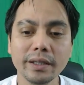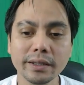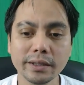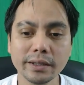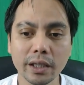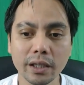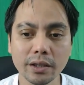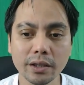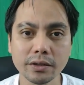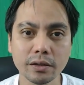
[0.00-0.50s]
the
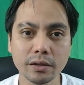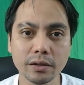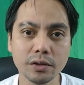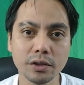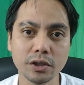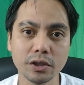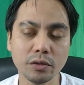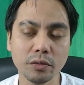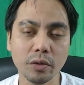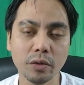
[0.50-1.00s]
second
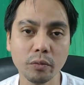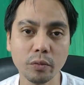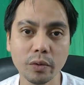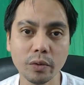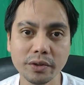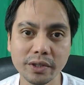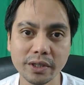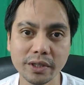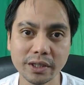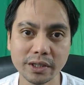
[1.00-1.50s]
solution, what
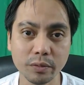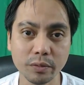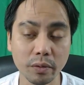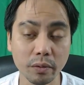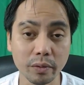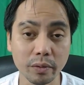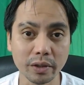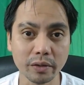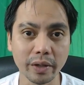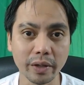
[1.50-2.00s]
we'll do is we
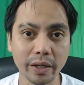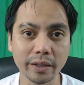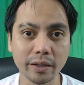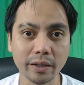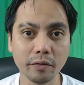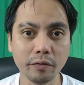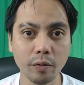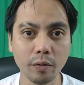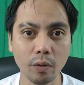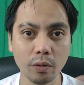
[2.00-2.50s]
will create
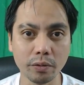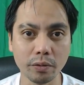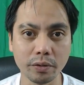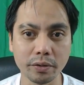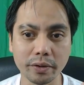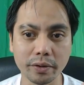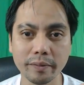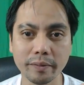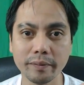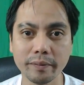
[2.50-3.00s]
a
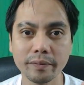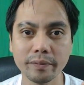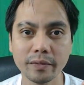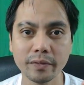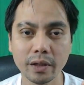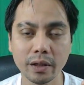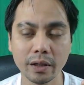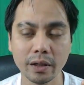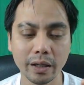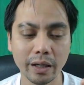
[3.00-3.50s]
folder
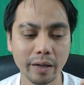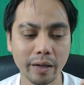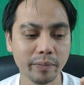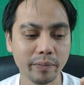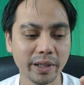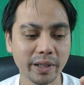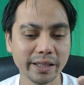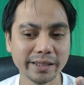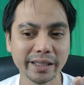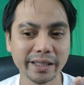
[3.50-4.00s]
and
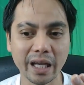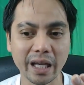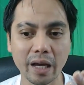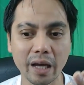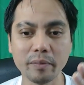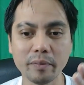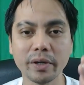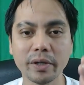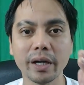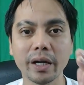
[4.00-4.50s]
place the
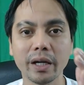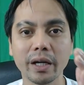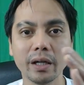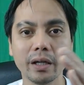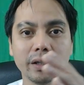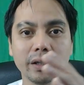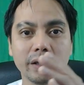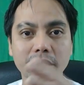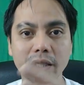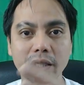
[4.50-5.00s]
camera
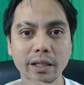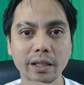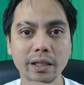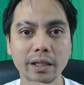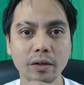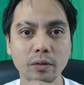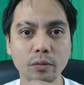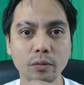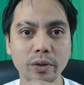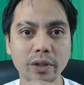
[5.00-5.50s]

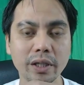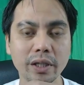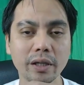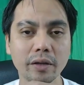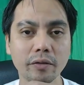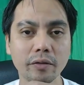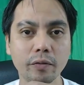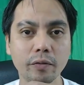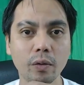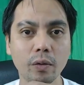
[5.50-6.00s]
within
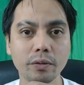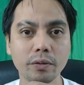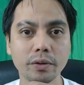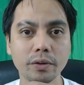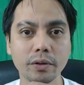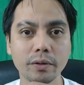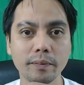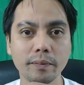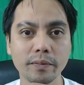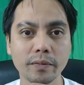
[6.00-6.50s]
that
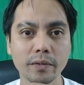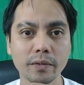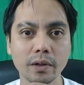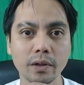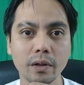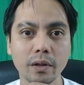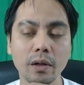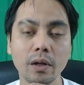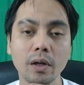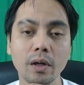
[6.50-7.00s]
folder.
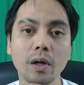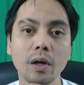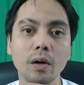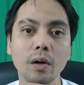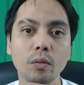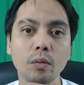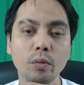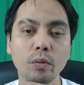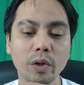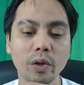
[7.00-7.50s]

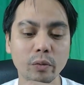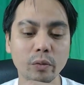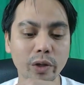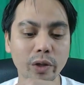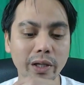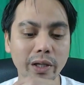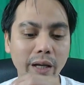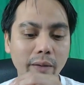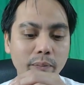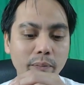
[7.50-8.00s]
We
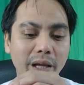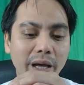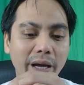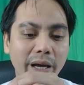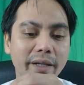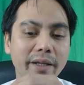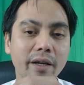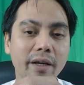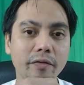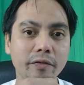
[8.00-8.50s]
will
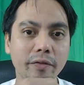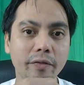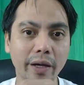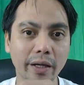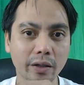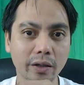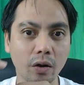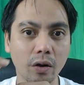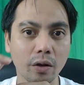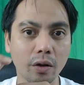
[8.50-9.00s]
apply the
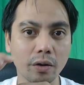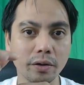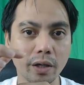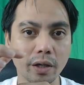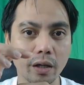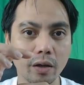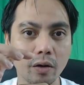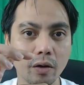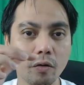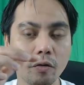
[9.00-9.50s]
effect on
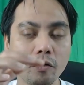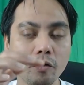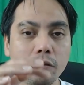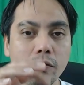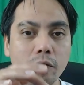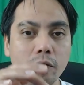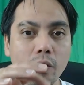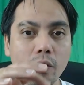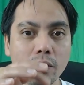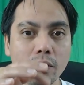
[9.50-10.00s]
the
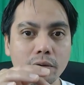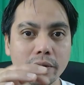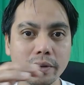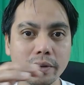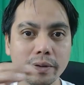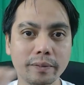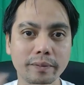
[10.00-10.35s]
folder.